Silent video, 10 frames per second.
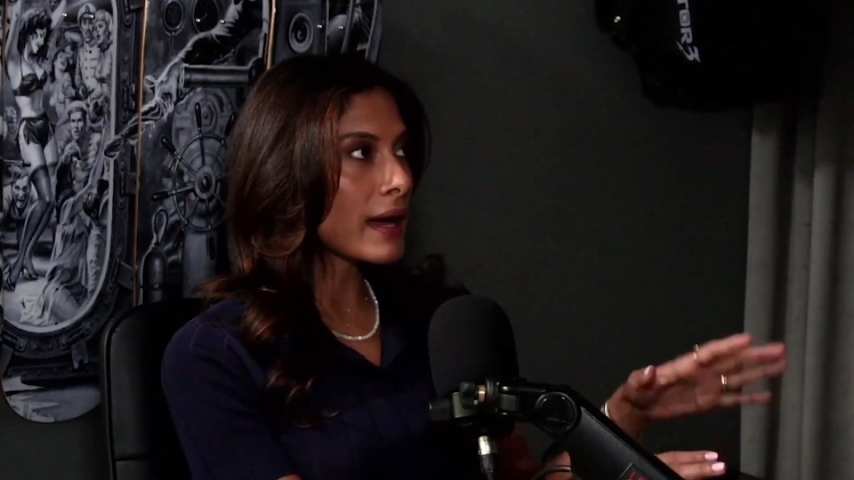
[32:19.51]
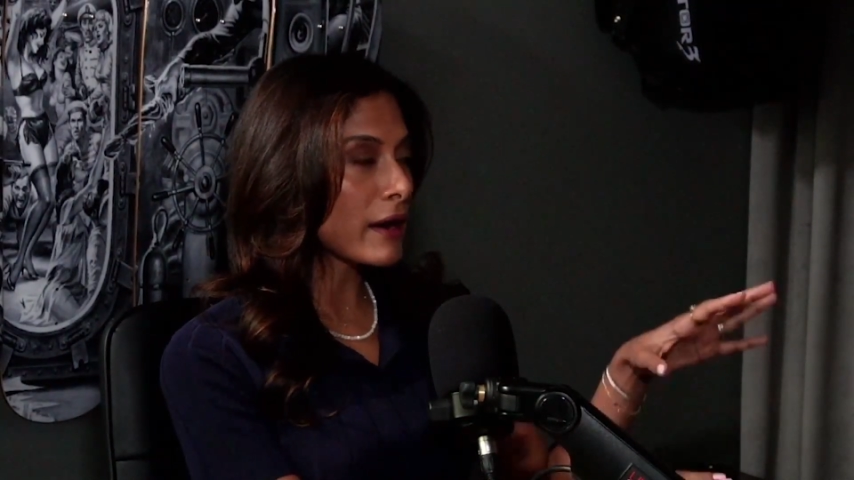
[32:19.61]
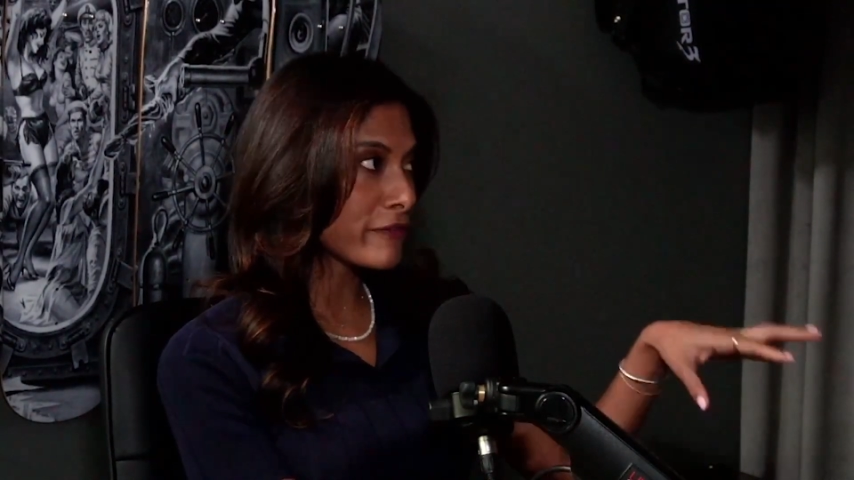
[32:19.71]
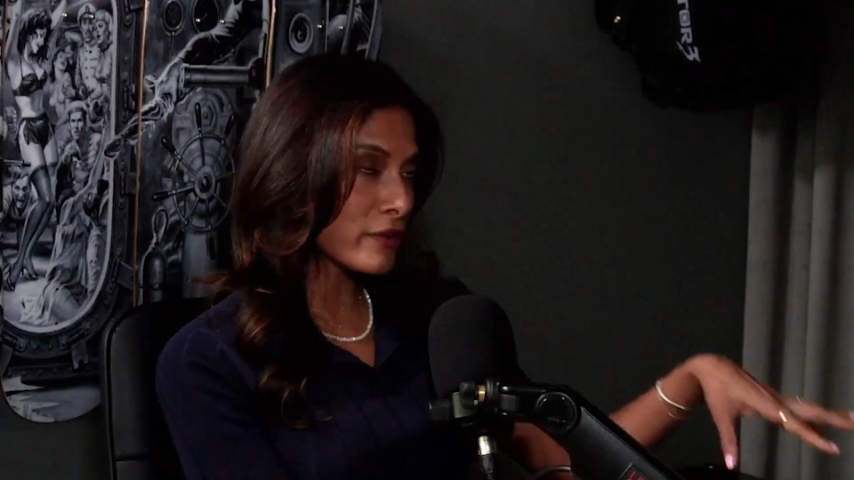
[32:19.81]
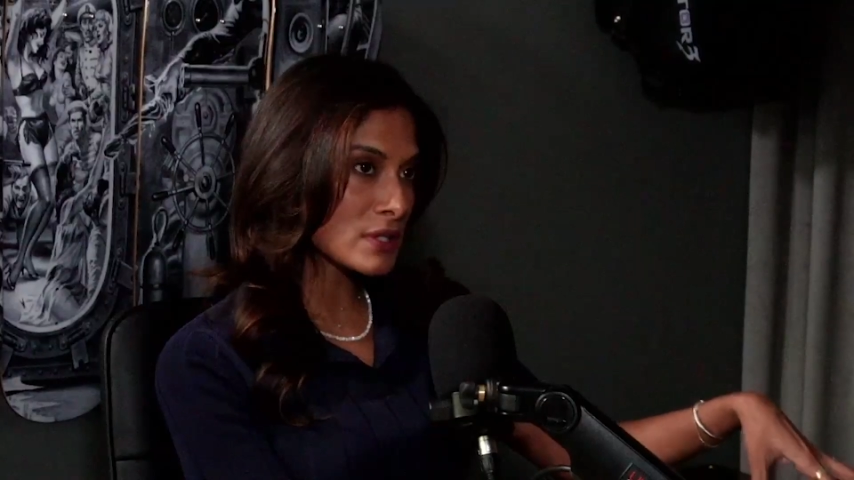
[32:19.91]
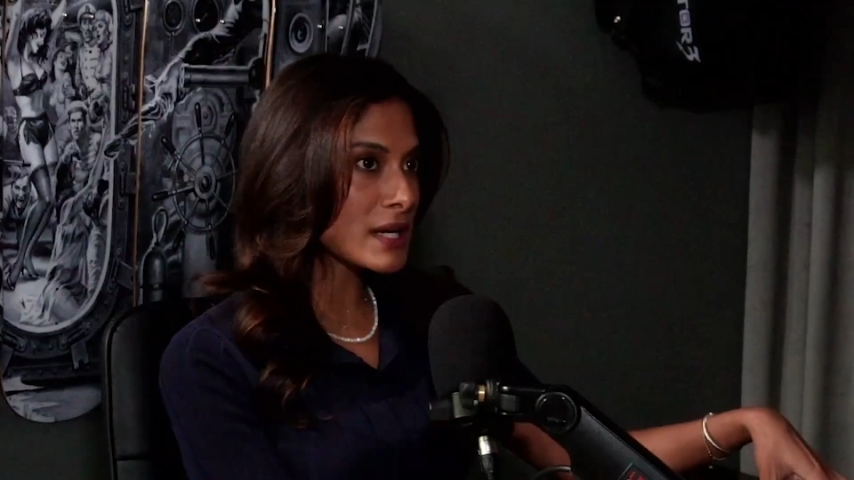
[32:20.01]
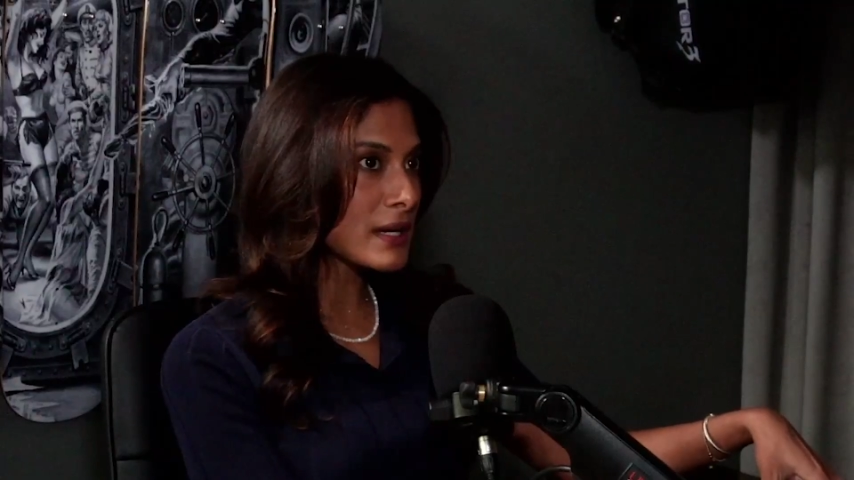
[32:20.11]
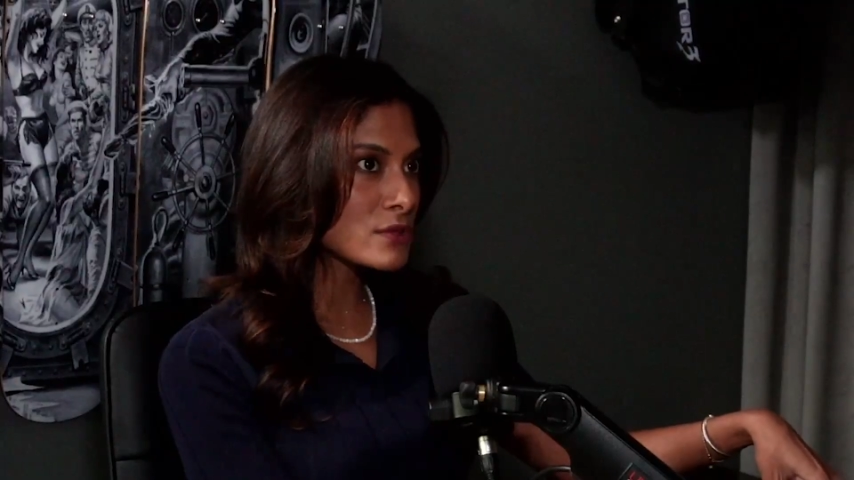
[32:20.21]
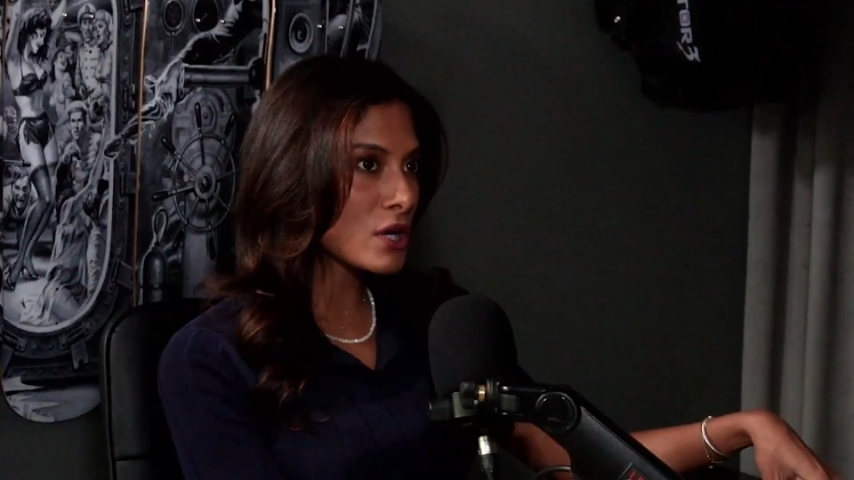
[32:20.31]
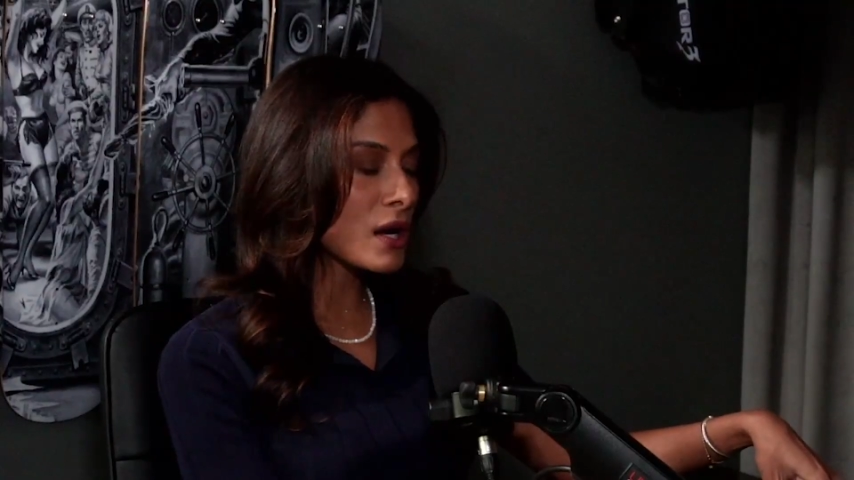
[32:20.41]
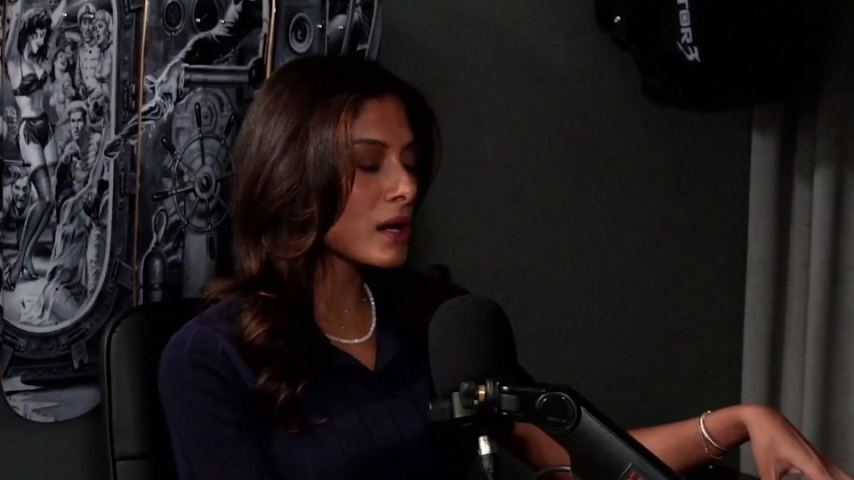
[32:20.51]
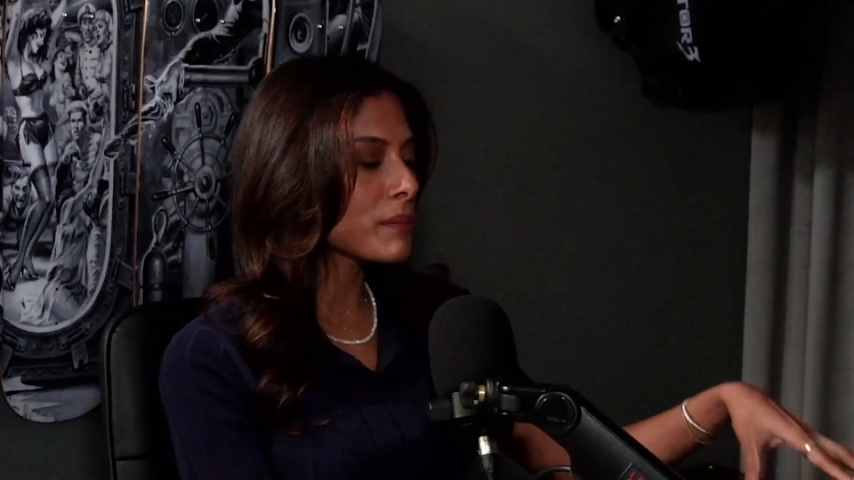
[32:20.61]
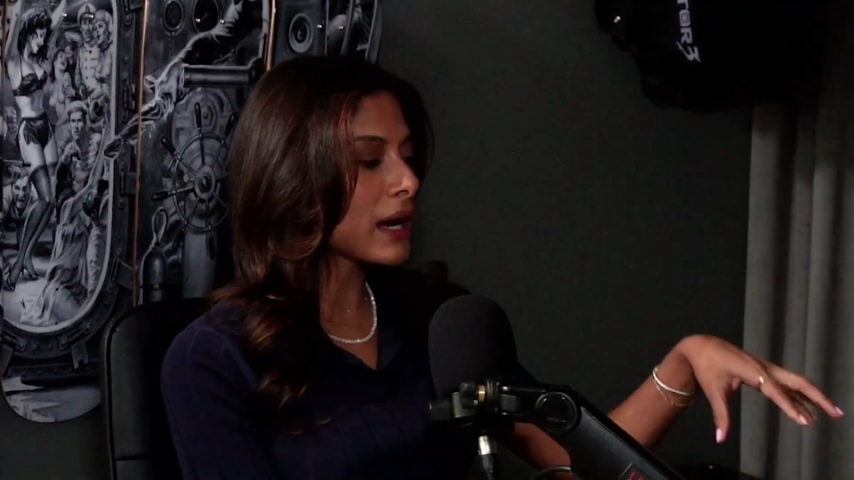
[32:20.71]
a full-time job,